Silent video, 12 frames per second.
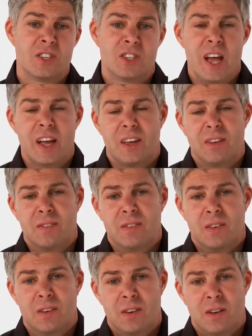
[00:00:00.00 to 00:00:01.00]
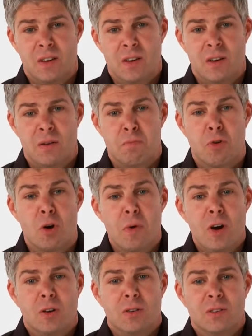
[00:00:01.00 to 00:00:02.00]
Second,
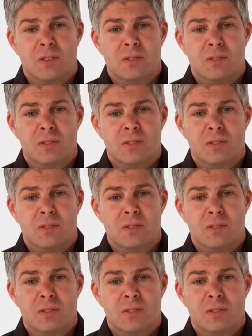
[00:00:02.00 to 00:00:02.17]
promote.